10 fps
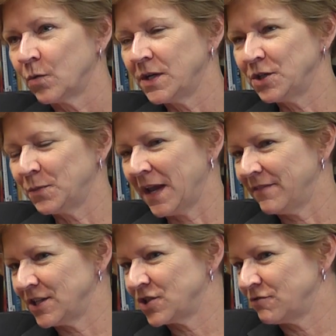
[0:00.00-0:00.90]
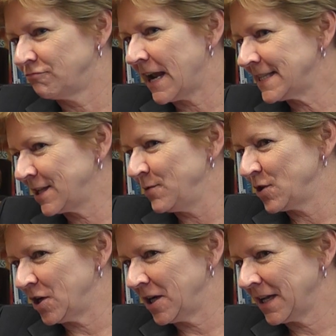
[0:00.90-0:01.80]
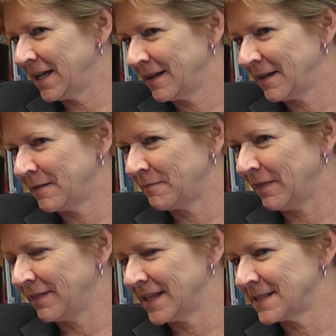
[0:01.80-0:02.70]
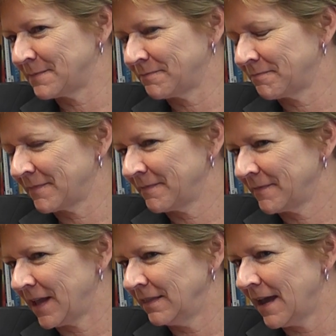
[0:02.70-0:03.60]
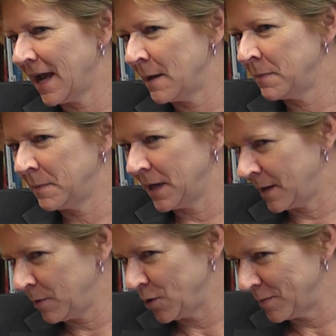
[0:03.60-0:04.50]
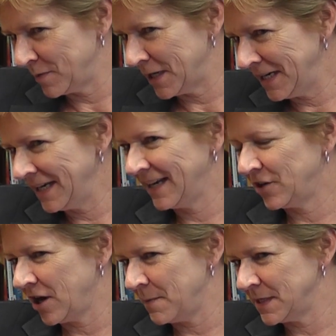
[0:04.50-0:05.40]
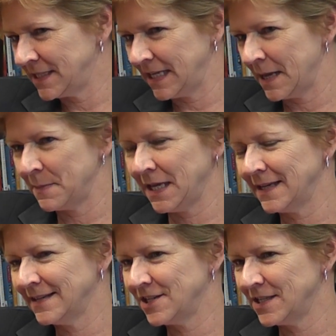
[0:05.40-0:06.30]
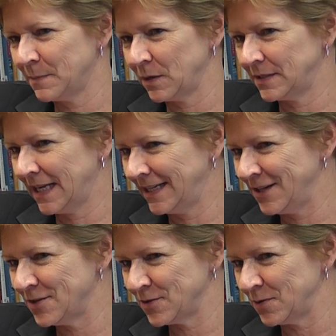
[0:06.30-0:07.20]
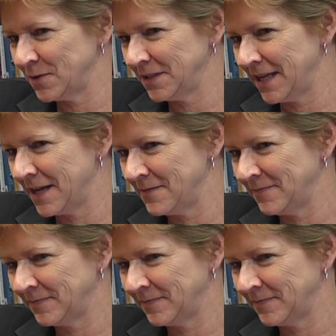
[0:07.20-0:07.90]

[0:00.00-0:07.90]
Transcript: We have a rescue dog that's a lab, but not a purebred. And her name is Sammy. She's about 10 years old now.